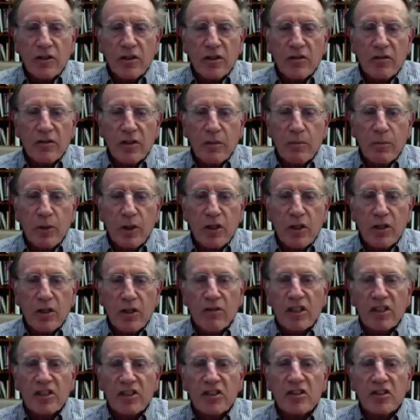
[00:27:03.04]
degree murder,
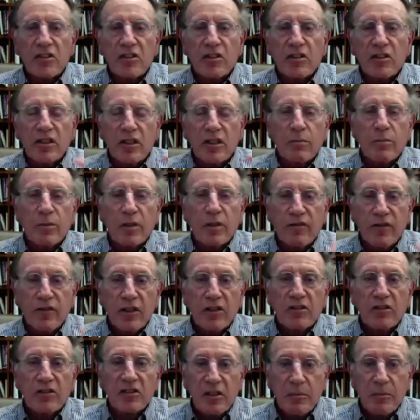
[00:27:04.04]
a certain number of
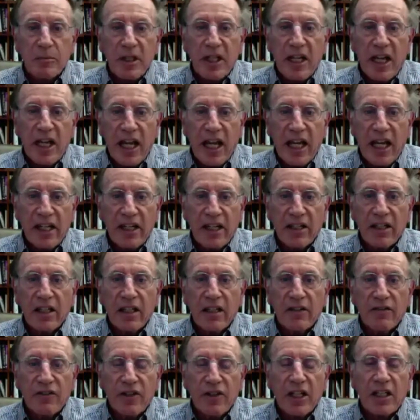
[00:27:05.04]
years can be added
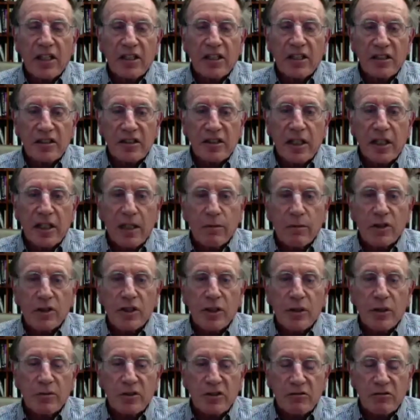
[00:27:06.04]
if they can establish he
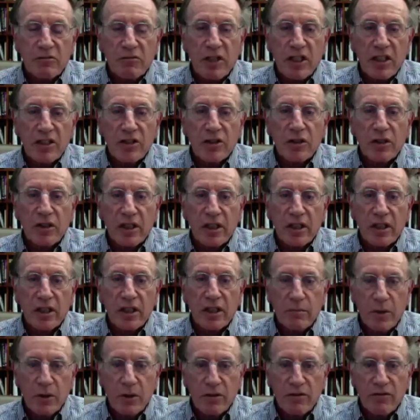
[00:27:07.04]
was racially
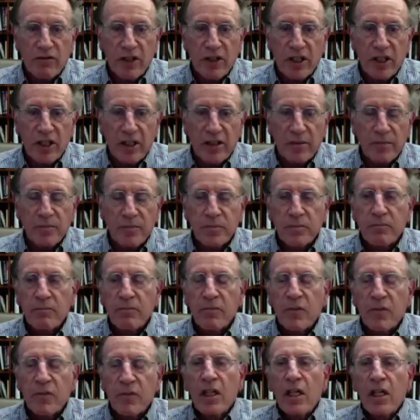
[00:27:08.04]
motivated.
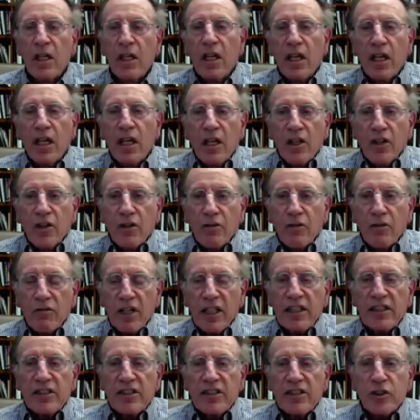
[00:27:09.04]
The
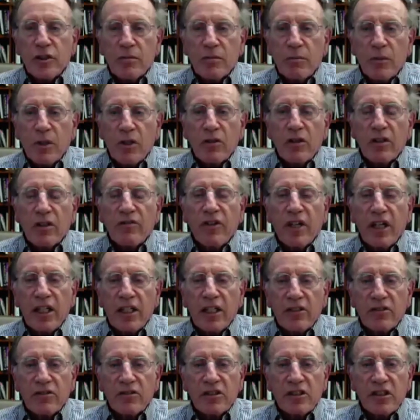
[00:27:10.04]
racial motive
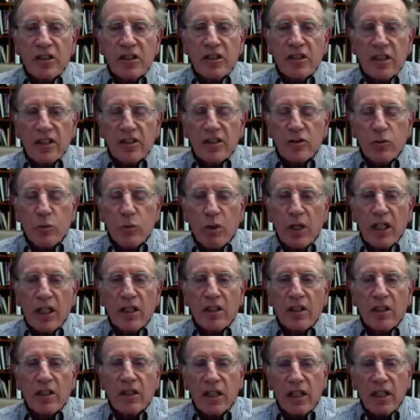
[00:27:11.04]
enters in as
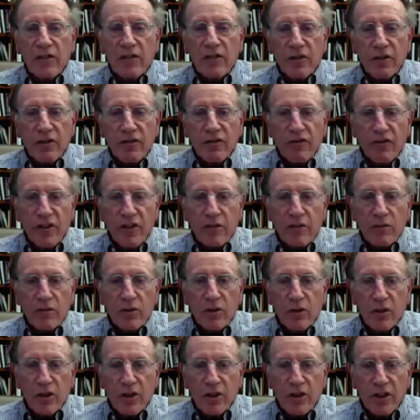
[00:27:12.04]
well if the
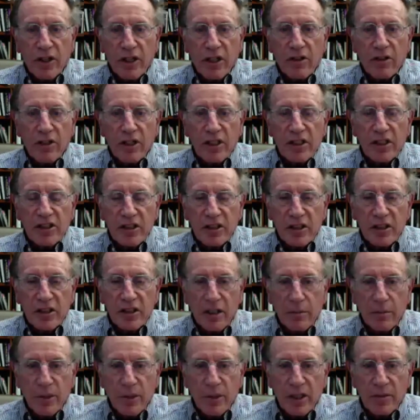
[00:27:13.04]
federal authorities
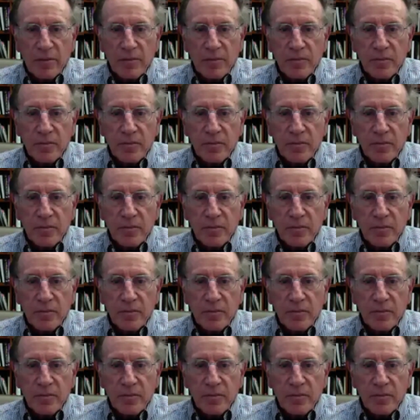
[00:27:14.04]
come in.